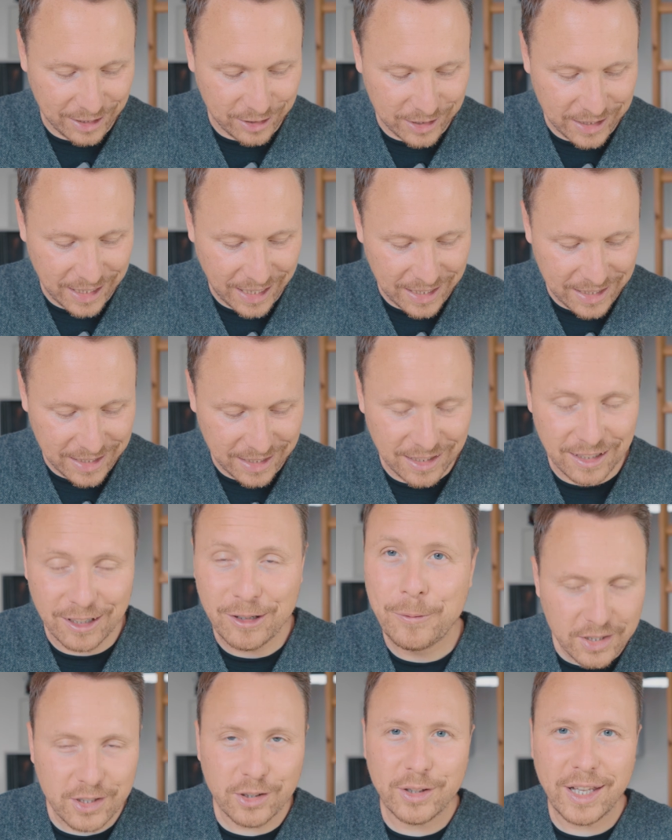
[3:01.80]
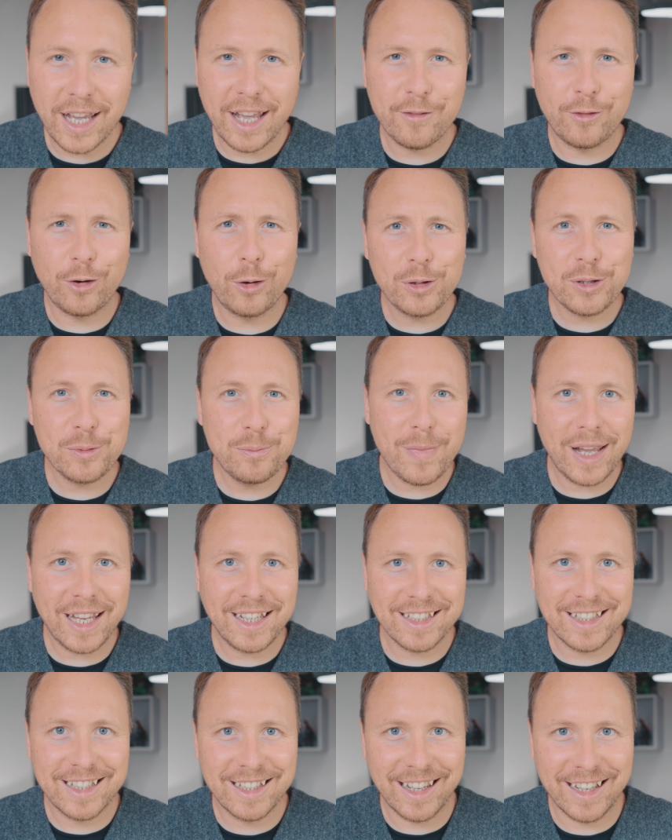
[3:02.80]
contained in. So they have all the
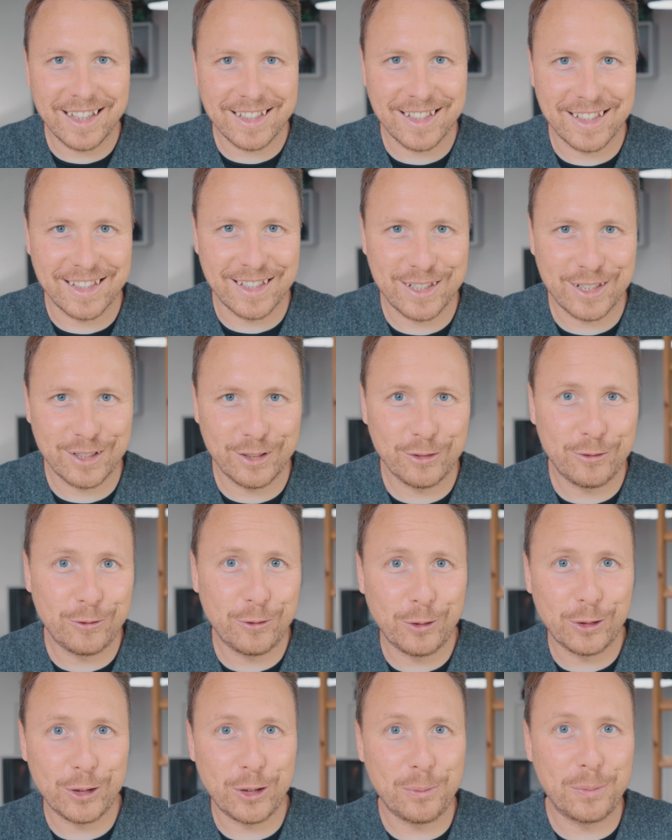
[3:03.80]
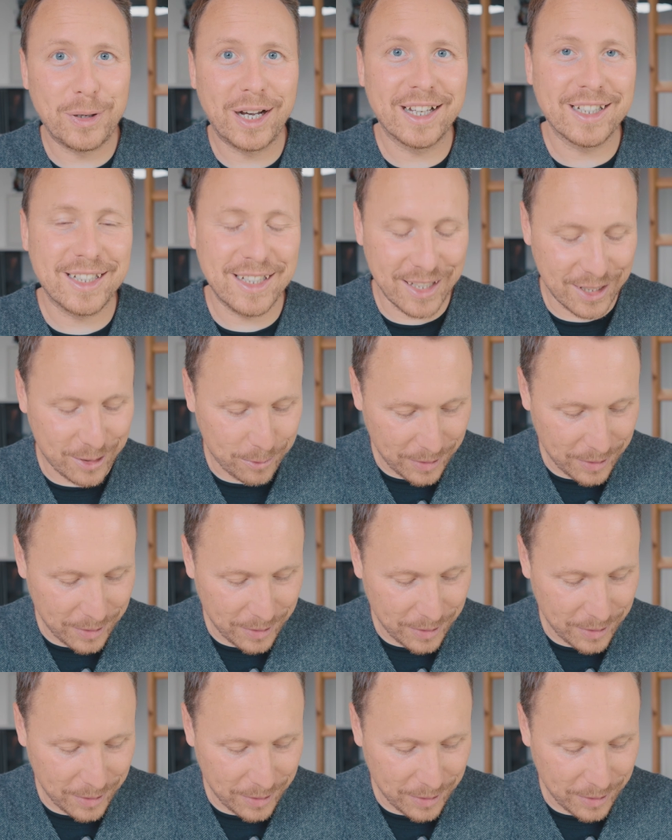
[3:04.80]
main classes for your party as